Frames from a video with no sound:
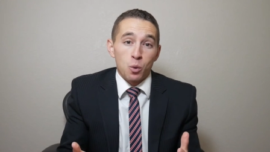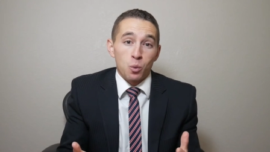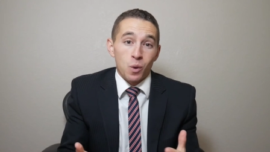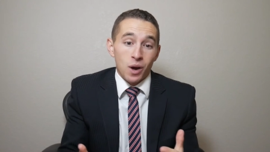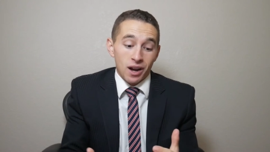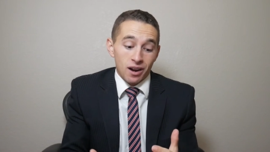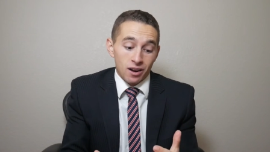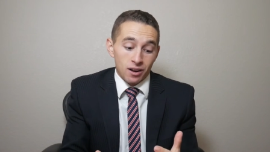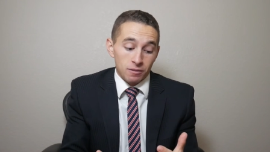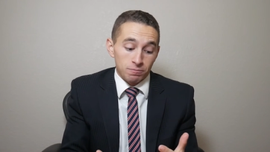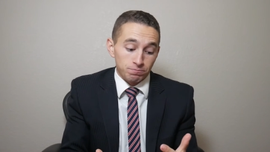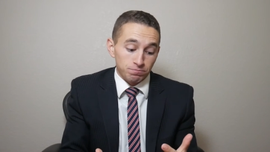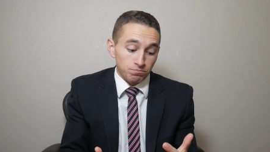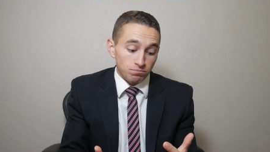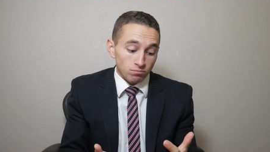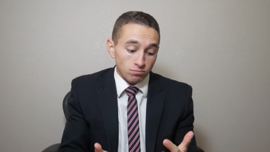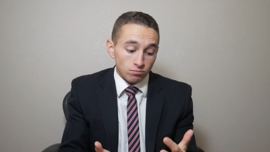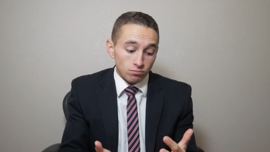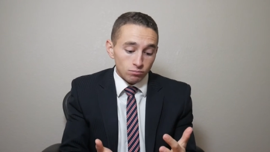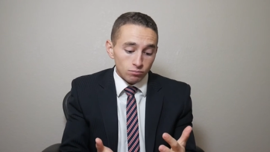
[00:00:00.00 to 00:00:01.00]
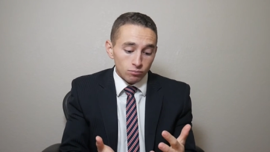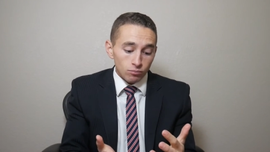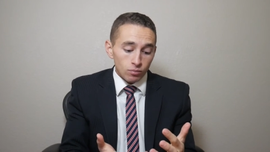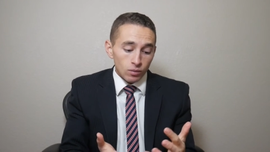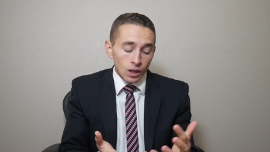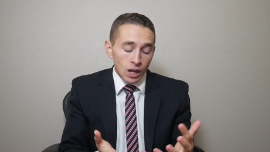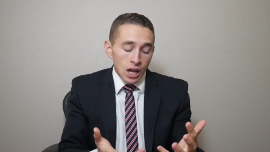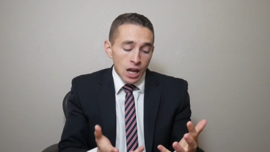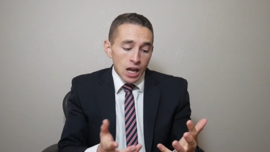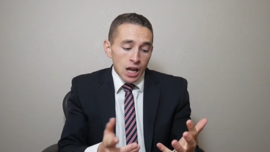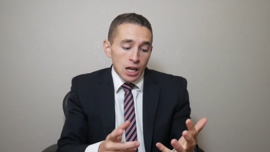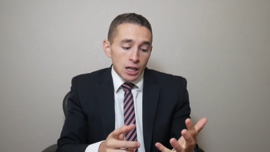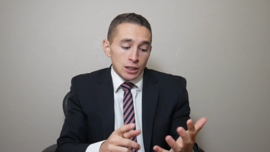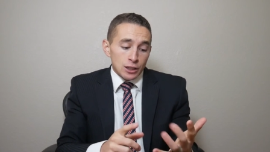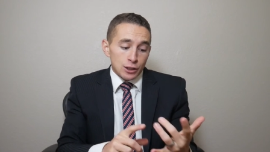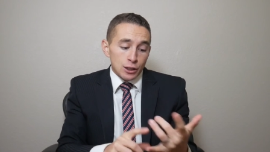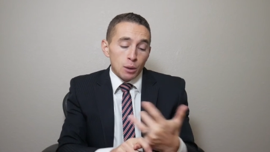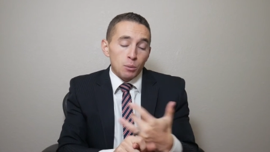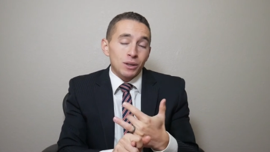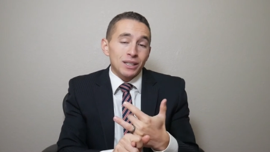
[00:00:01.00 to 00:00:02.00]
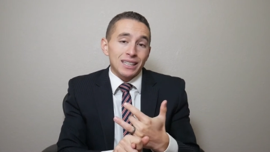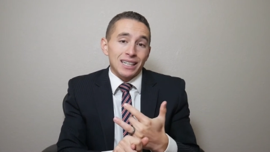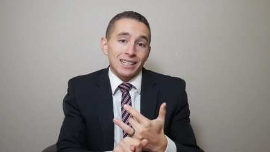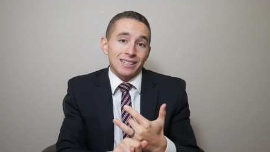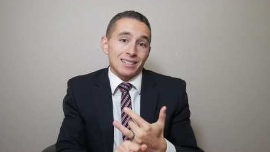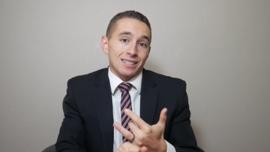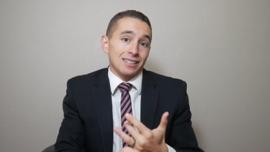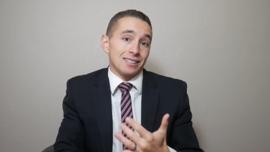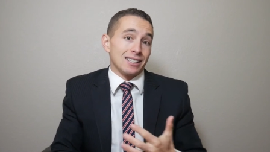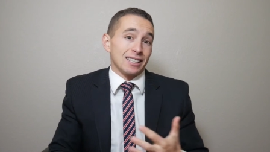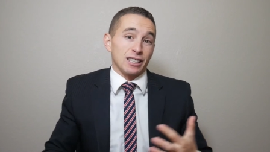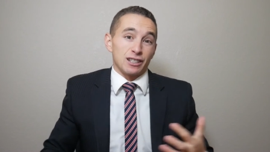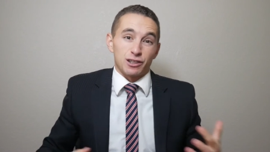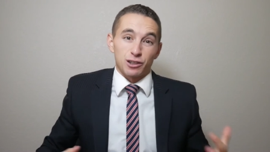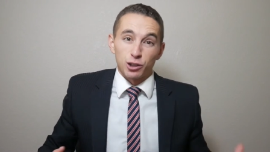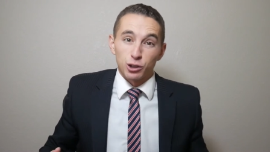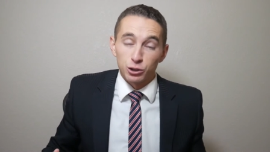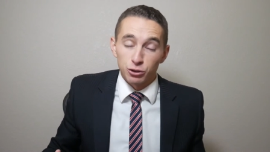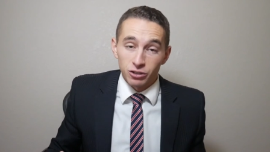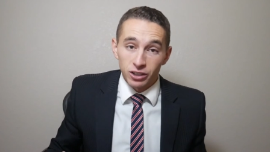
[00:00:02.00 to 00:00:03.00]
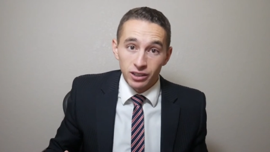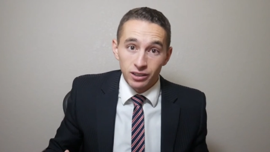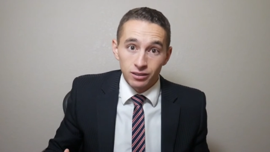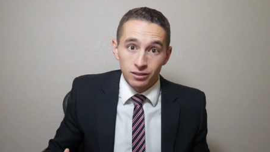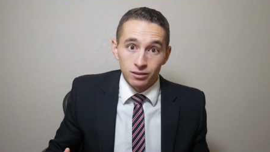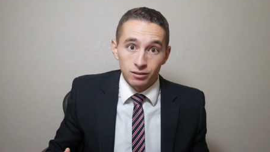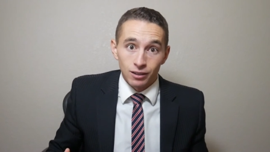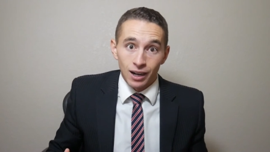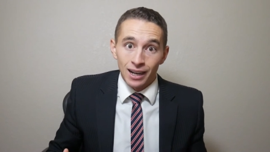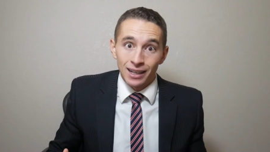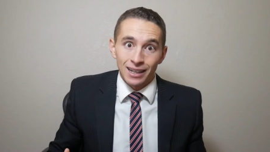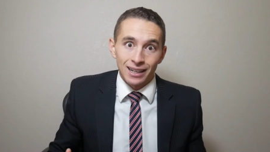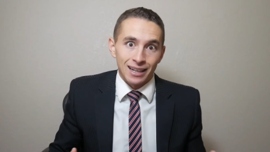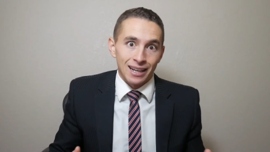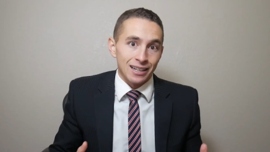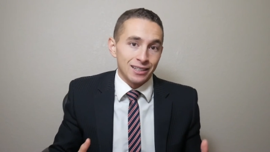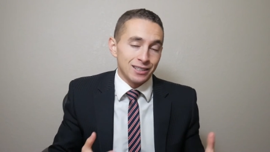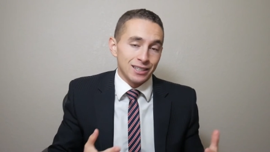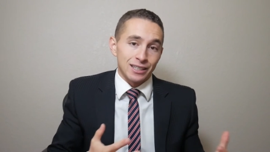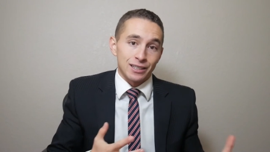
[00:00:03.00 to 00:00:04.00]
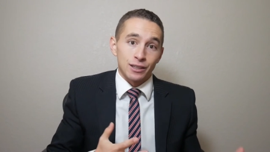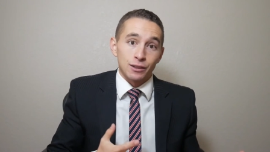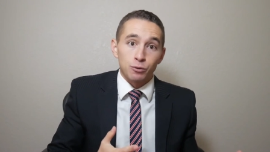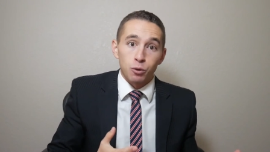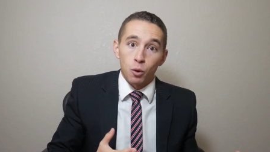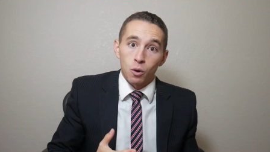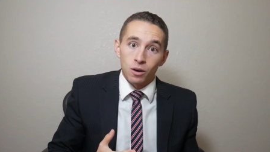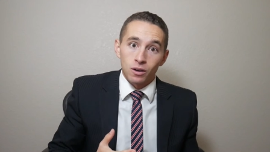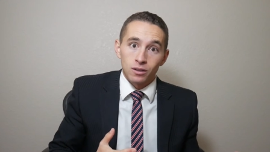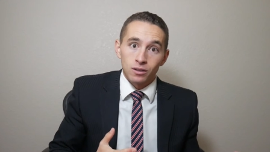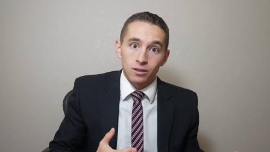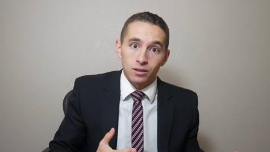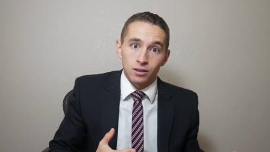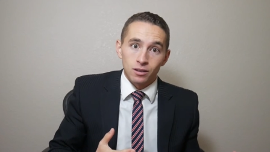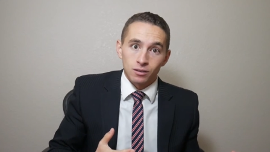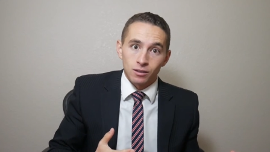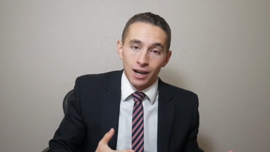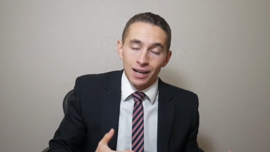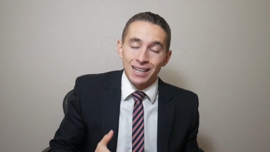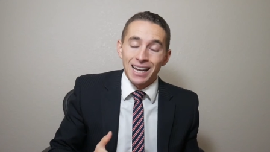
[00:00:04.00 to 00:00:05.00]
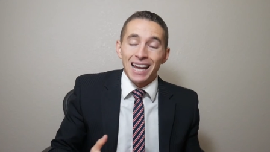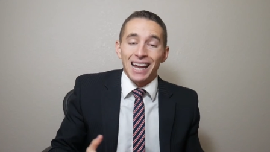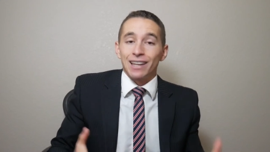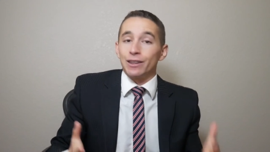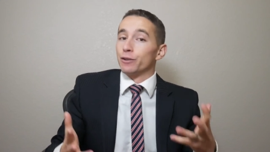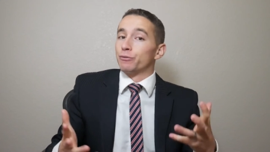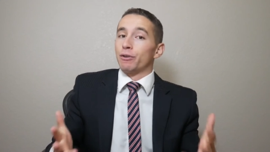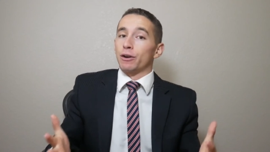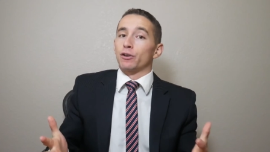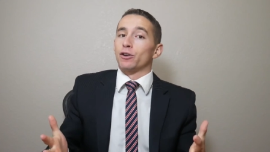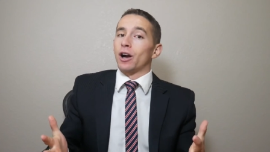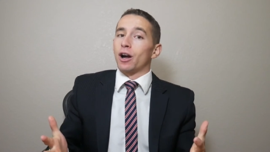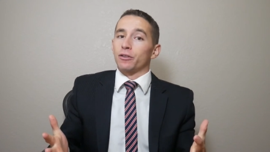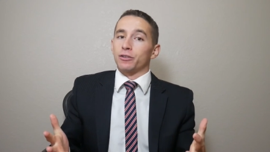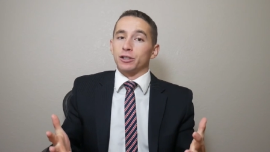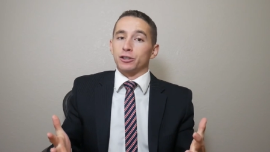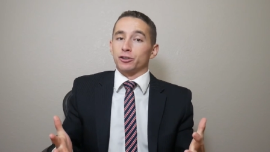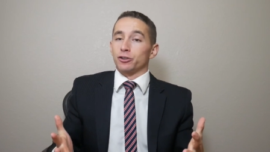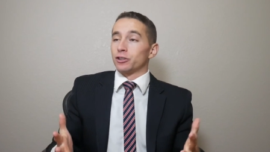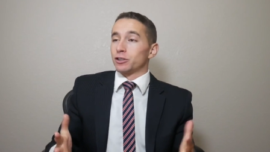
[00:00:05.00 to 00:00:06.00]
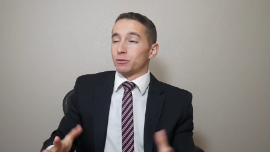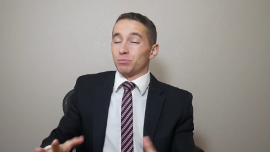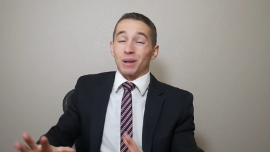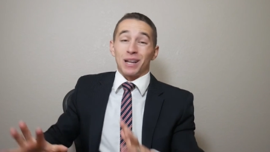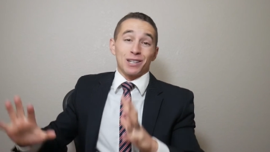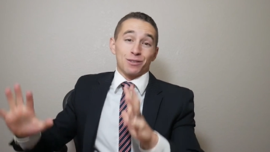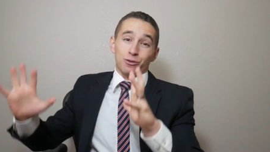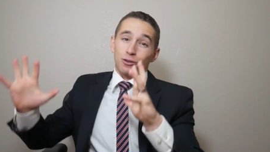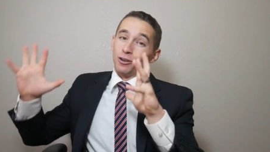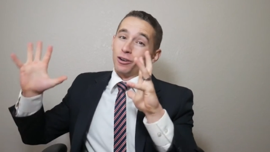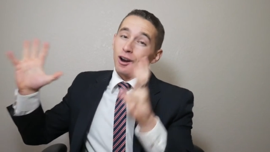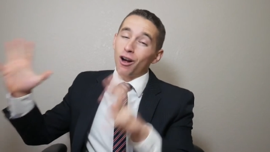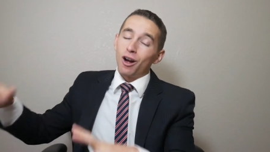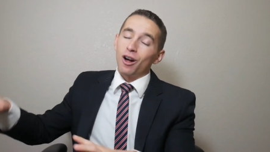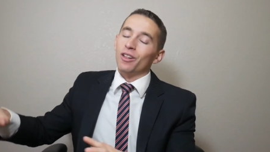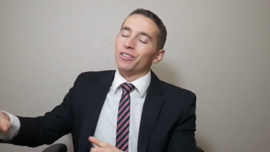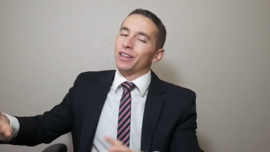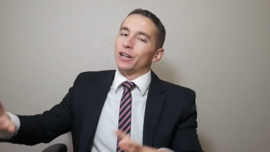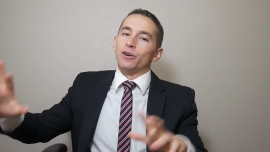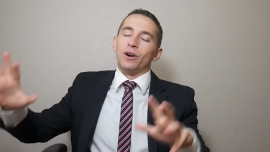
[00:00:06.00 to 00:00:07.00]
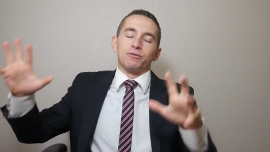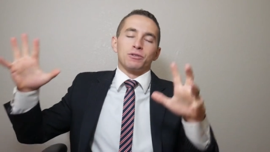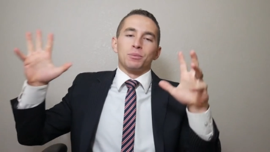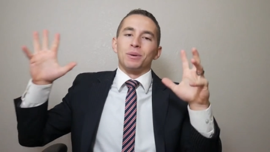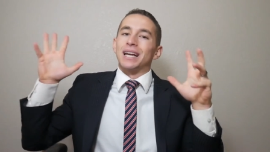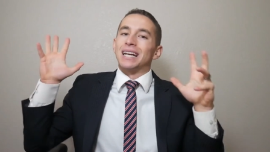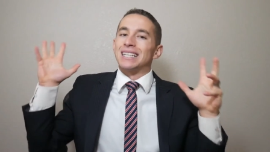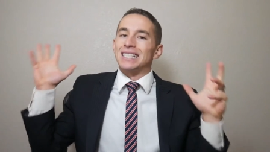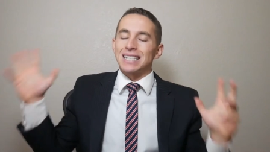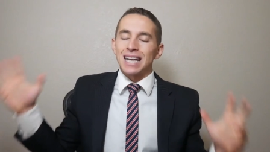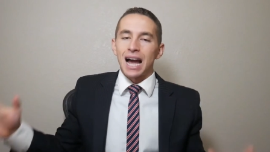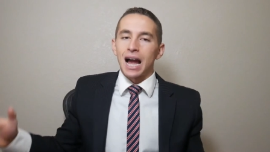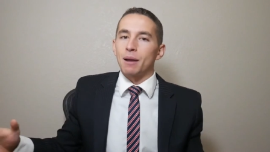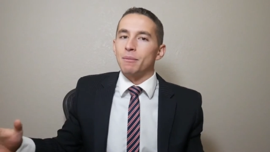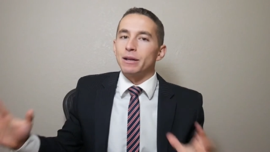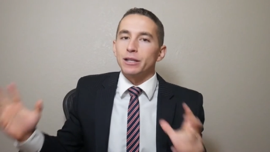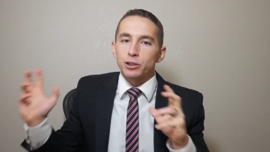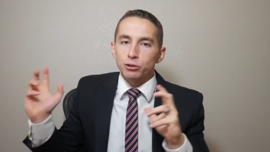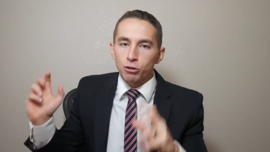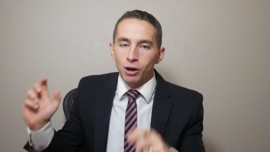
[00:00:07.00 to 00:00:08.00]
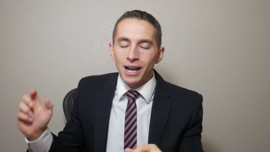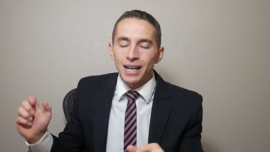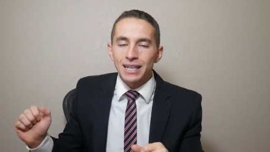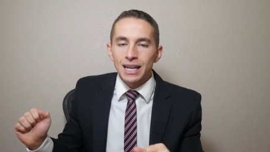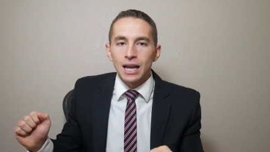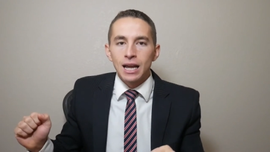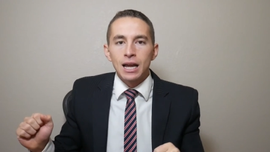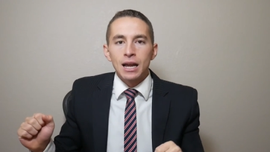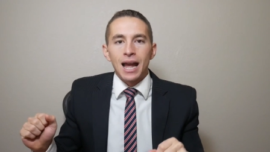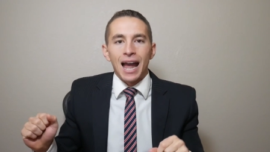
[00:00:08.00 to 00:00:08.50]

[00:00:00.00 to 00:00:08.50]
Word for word: where someone gets, let's say, a surgery, right, at age 64, right? And their federal health insurance pays for it all. They don't have to pay a dime. It's great.